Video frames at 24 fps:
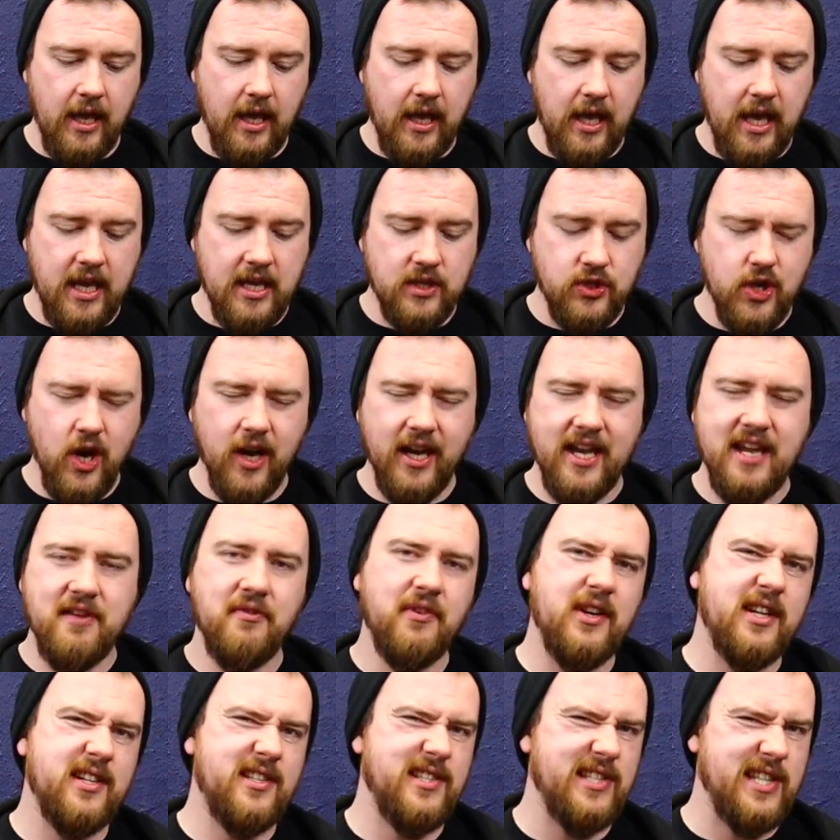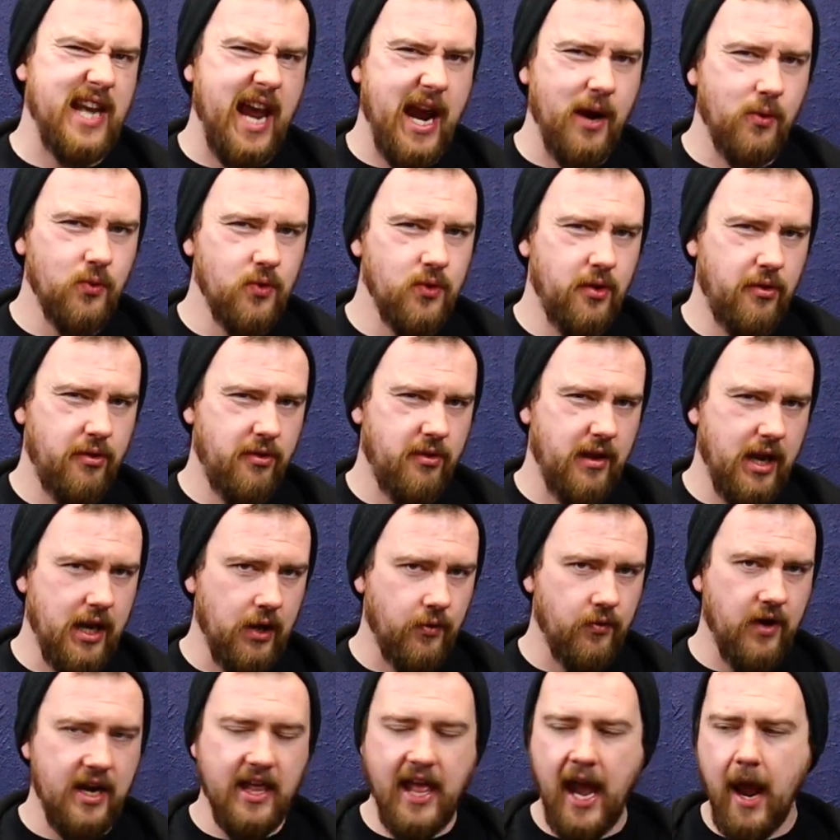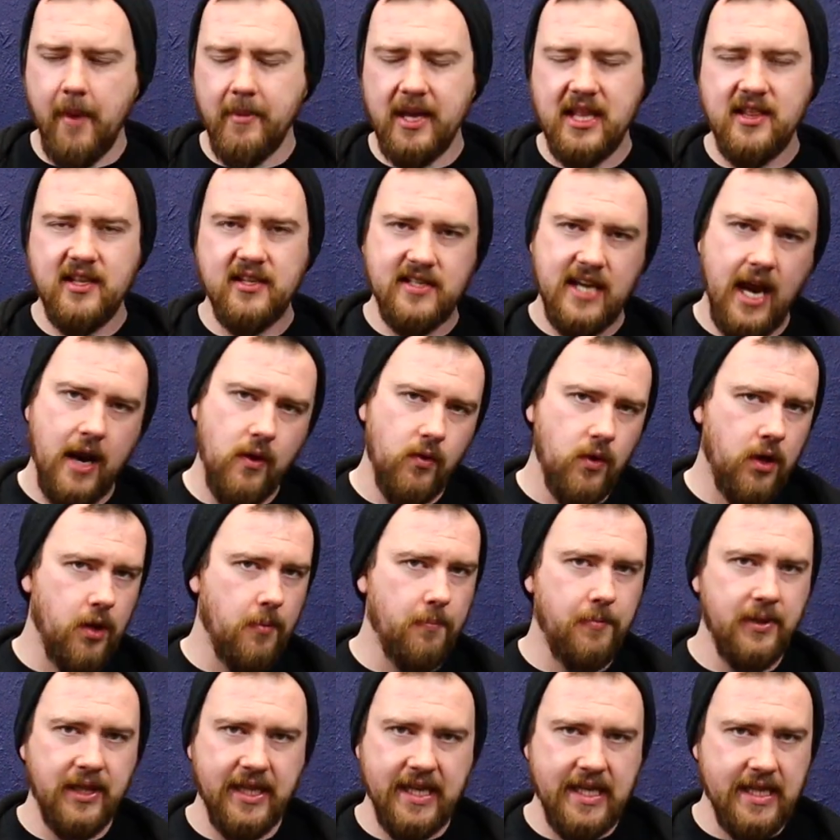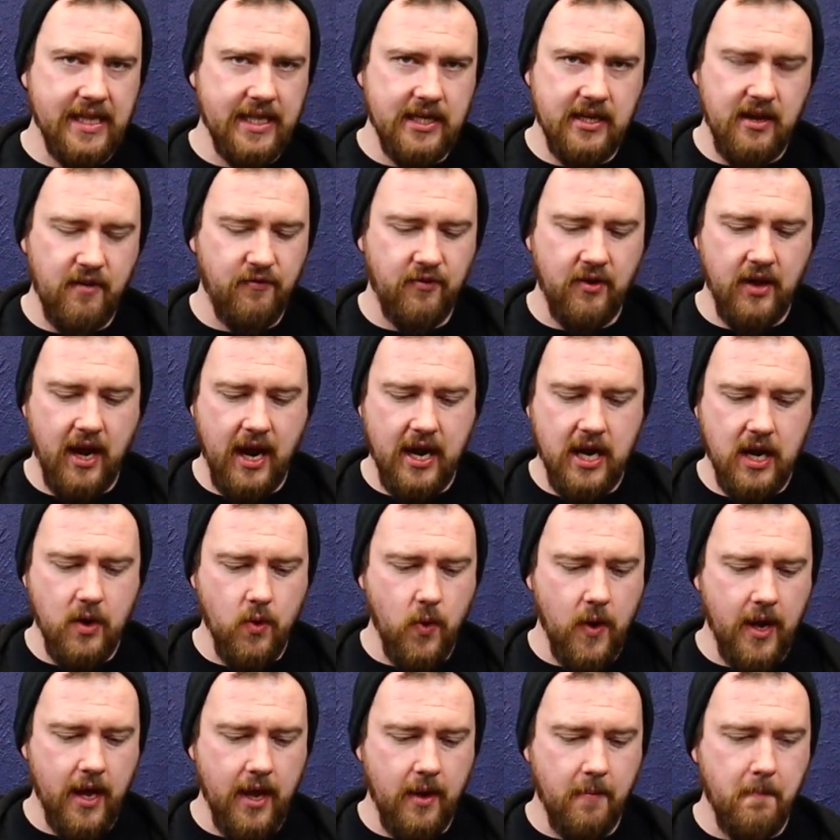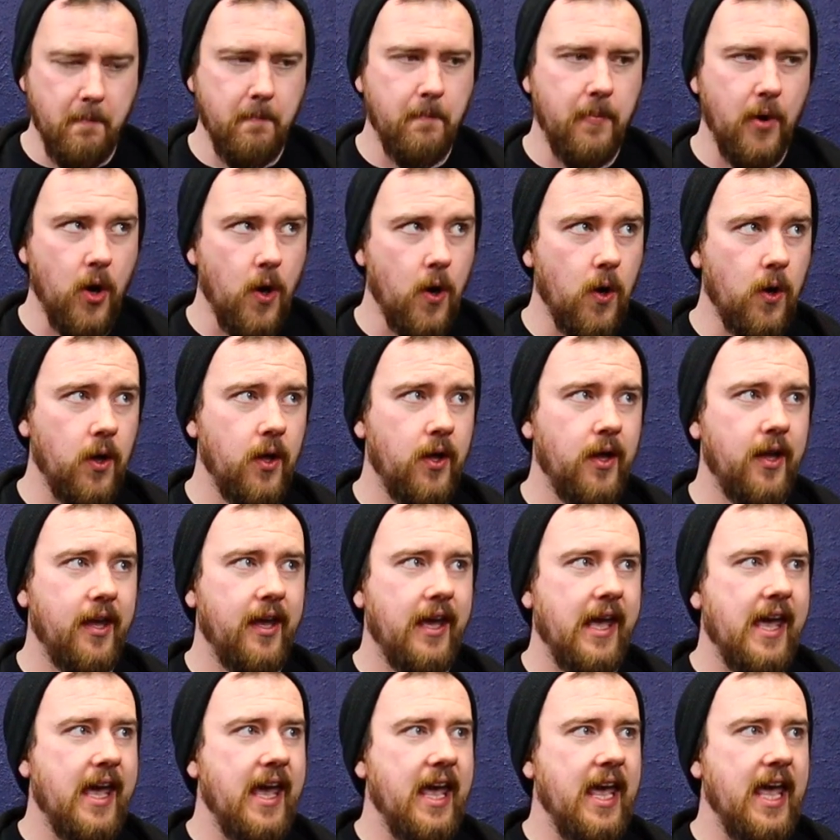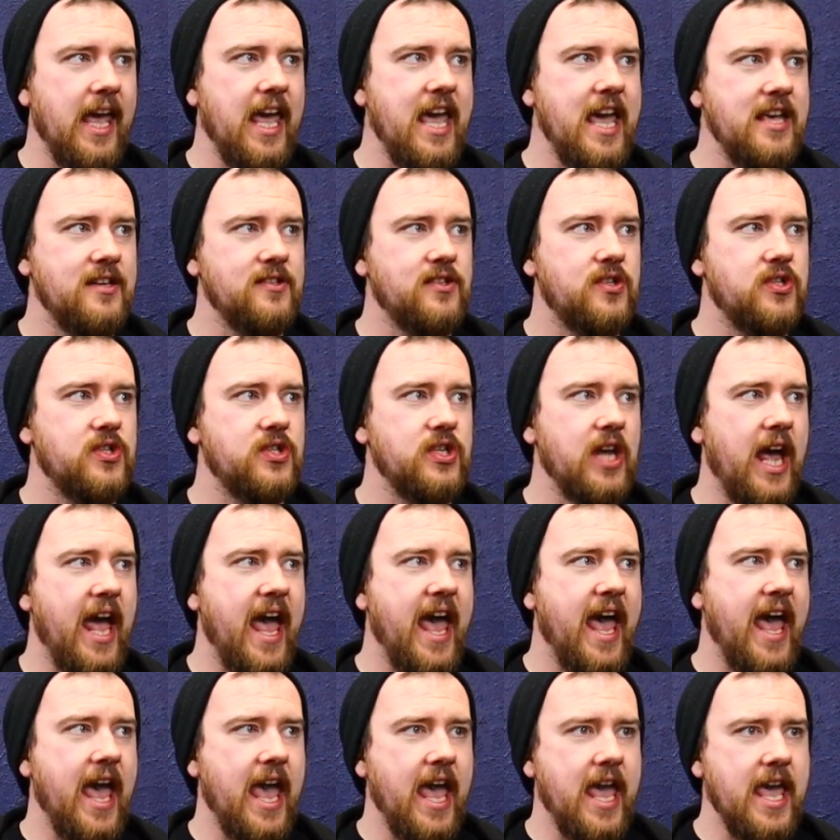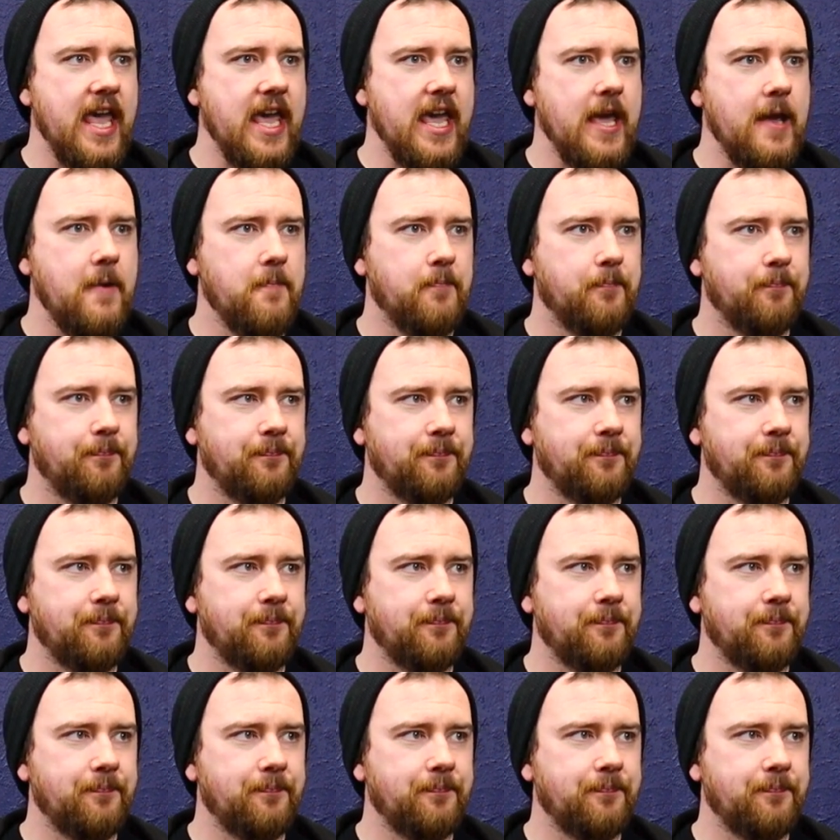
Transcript: it's not even a sound thing, really. I mean, they sound completely different anyway, but it's the